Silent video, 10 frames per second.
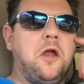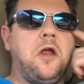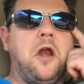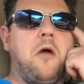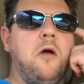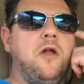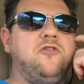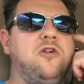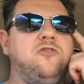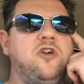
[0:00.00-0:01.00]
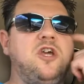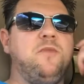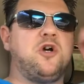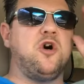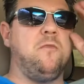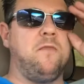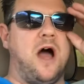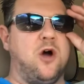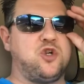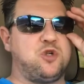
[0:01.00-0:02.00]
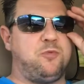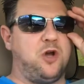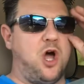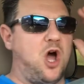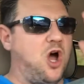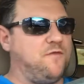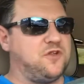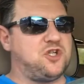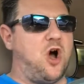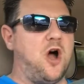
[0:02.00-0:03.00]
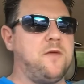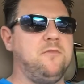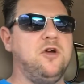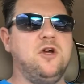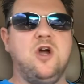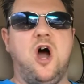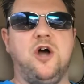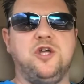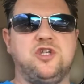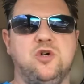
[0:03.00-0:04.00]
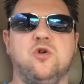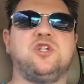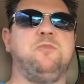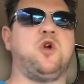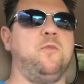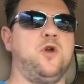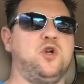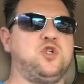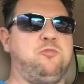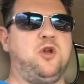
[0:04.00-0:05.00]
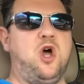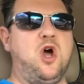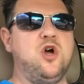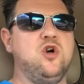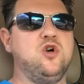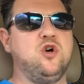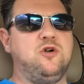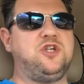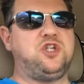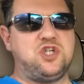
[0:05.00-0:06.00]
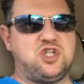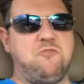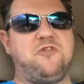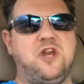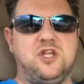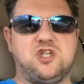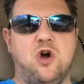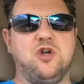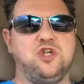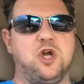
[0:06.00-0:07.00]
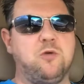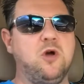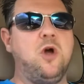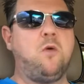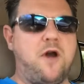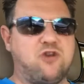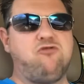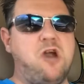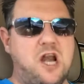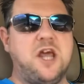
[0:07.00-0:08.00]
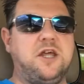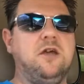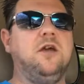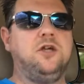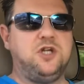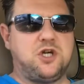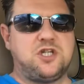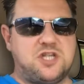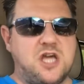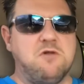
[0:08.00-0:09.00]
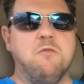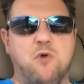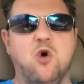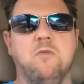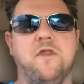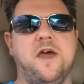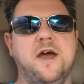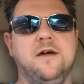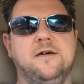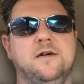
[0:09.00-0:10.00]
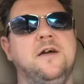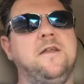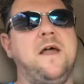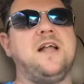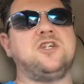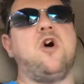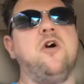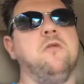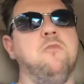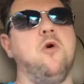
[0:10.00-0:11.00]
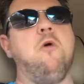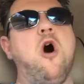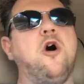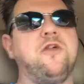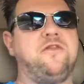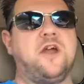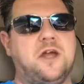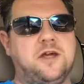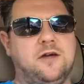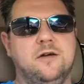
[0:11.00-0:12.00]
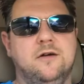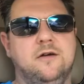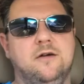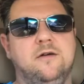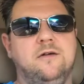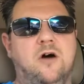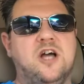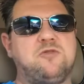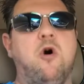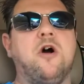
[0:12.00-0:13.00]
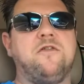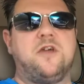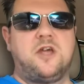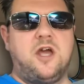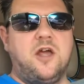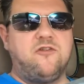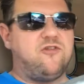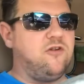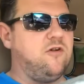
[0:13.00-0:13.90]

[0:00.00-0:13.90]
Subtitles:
You know, do you become that entrepreneur over time? Are you taught to become an entrepreneur, or is it just something inside you? Whereas really, you could say you were born with it. That's kind of more what I think. That's what I think it is.